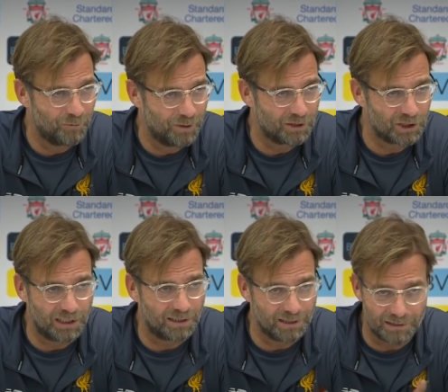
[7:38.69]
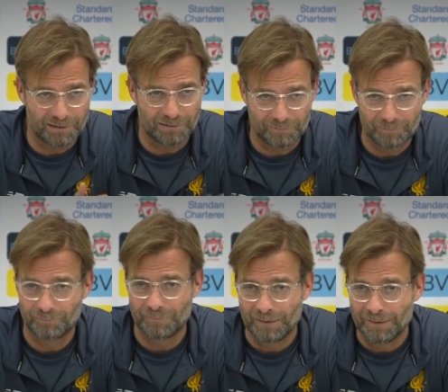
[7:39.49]
where Schalke is
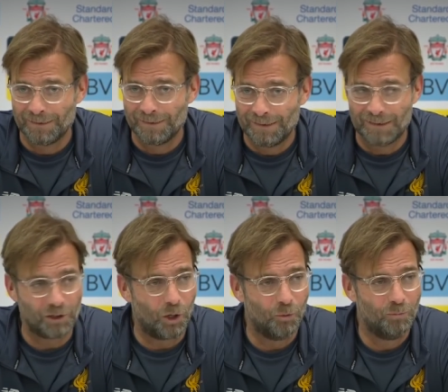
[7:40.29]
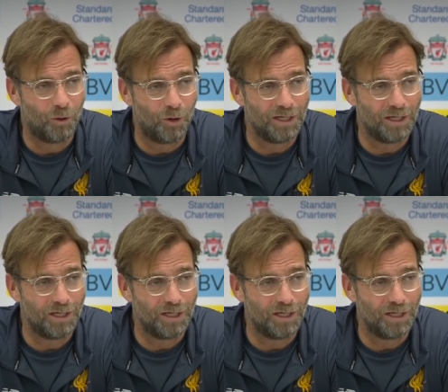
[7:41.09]
at home,